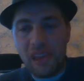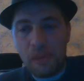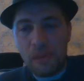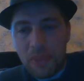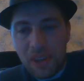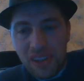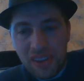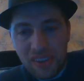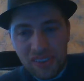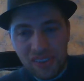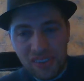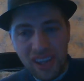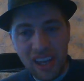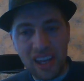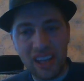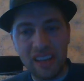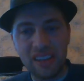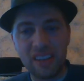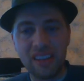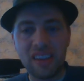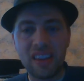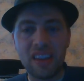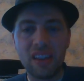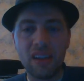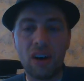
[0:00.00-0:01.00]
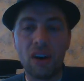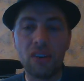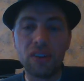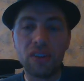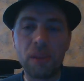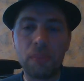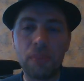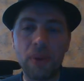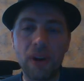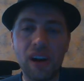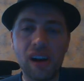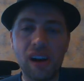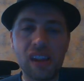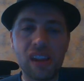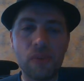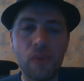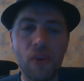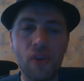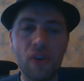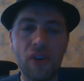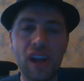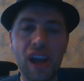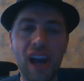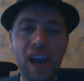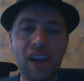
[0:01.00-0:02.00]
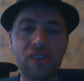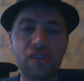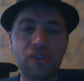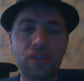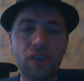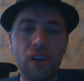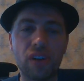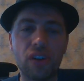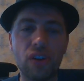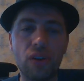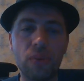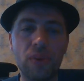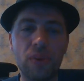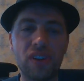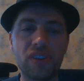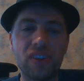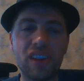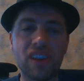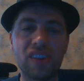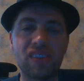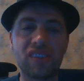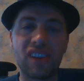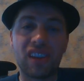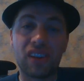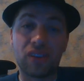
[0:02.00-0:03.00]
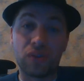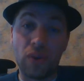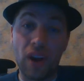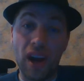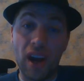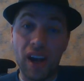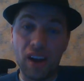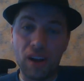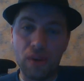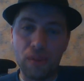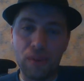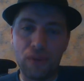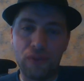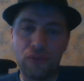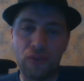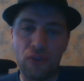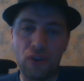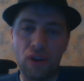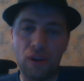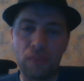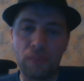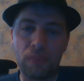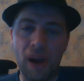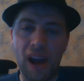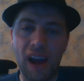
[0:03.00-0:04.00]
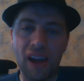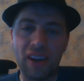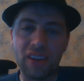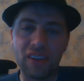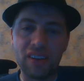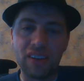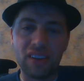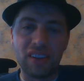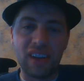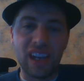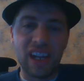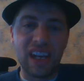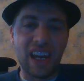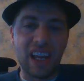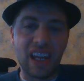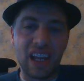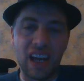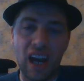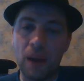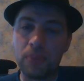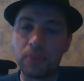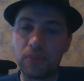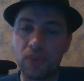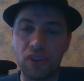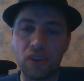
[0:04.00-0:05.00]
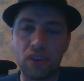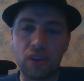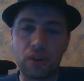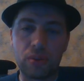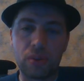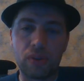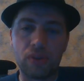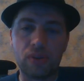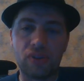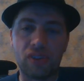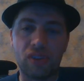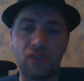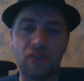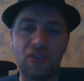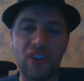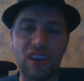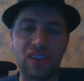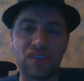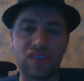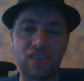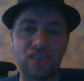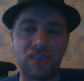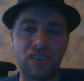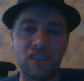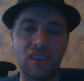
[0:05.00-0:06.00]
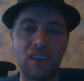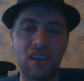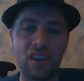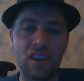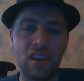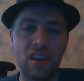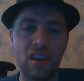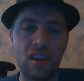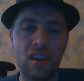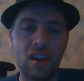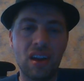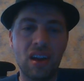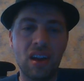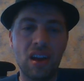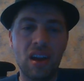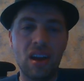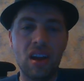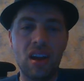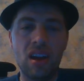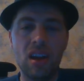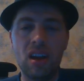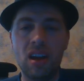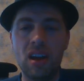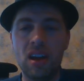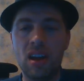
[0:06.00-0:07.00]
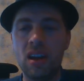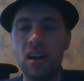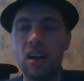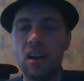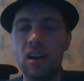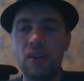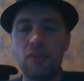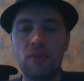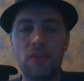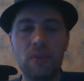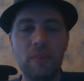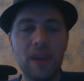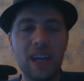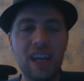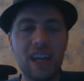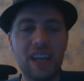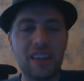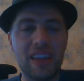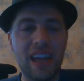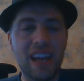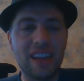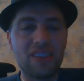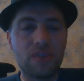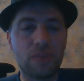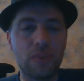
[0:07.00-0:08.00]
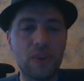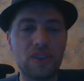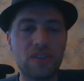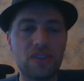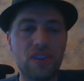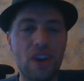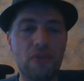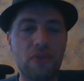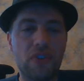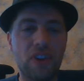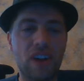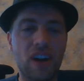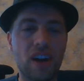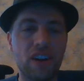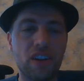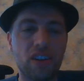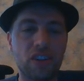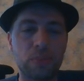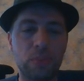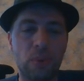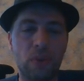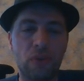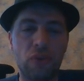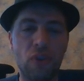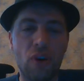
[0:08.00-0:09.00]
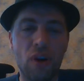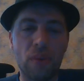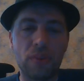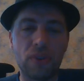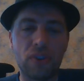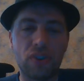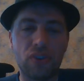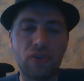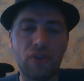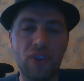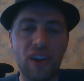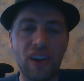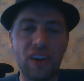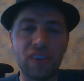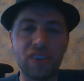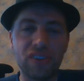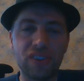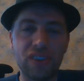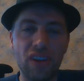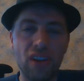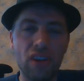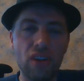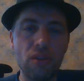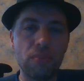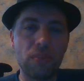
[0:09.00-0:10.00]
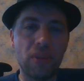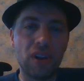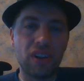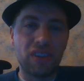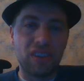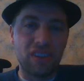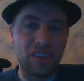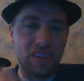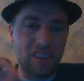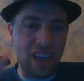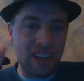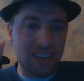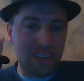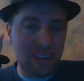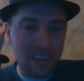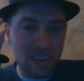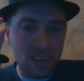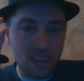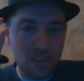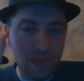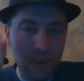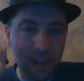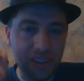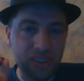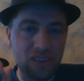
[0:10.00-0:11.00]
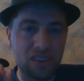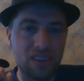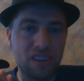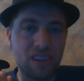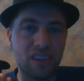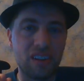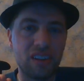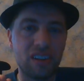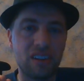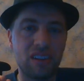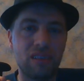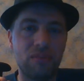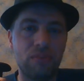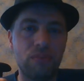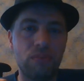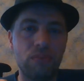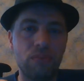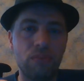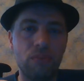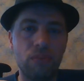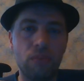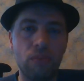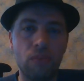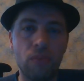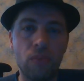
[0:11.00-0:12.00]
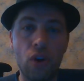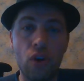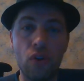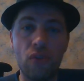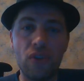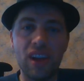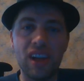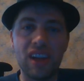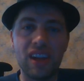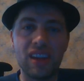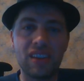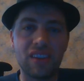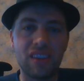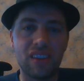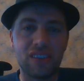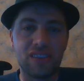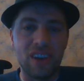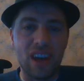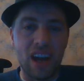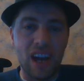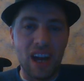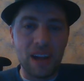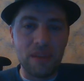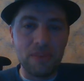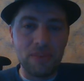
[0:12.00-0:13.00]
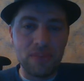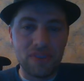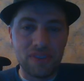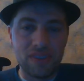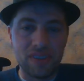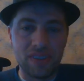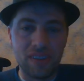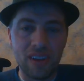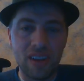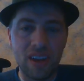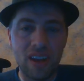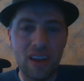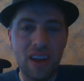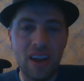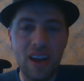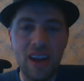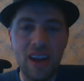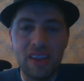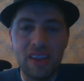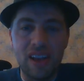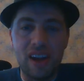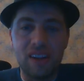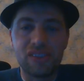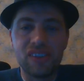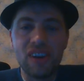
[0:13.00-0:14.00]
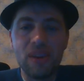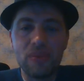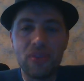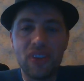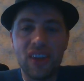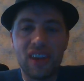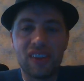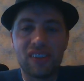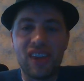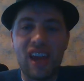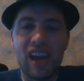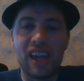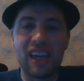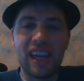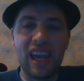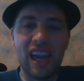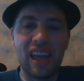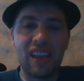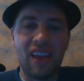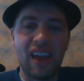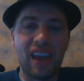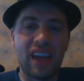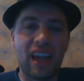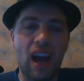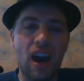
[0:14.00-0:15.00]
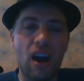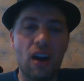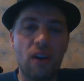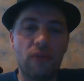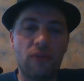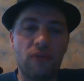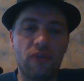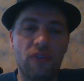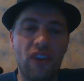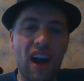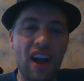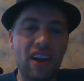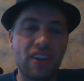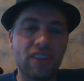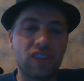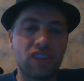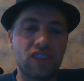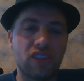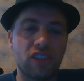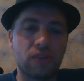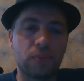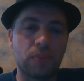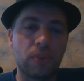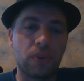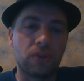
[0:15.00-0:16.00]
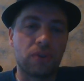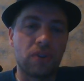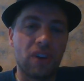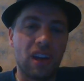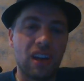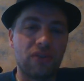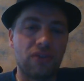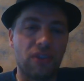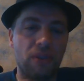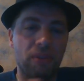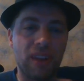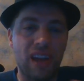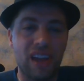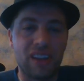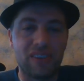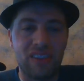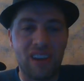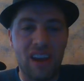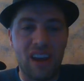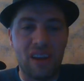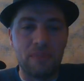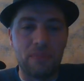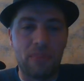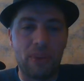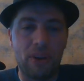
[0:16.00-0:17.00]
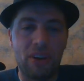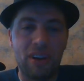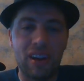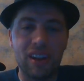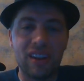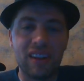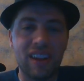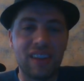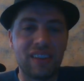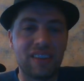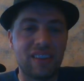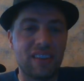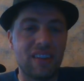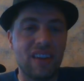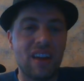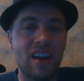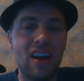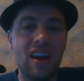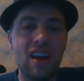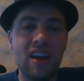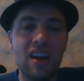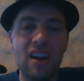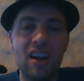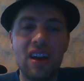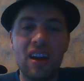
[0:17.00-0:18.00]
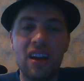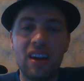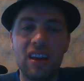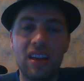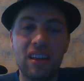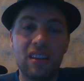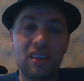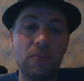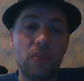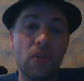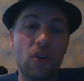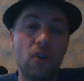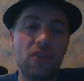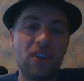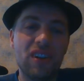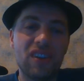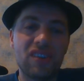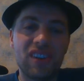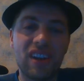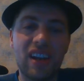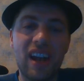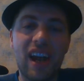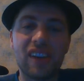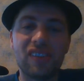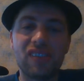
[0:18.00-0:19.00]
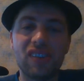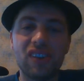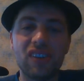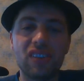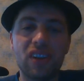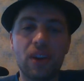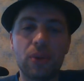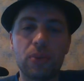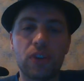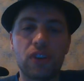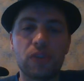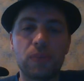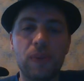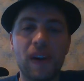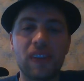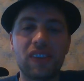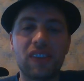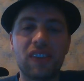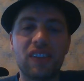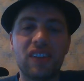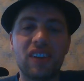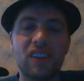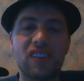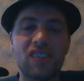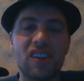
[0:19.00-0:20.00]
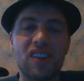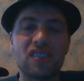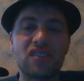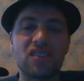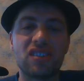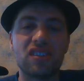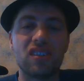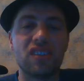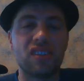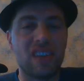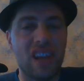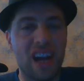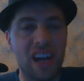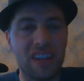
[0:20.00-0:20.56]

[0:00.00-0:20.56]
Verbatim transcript: That being said, the only part of the movie I struggle with is the trial before Pilate leading up to the crucifixion. For me, that's when Jeffrey Hunter's performance fails a little, but that's as much the, the movie in the times. Now, some things I get, like how violence is portrayed from that time period and in the movies, and I certainly respect the decision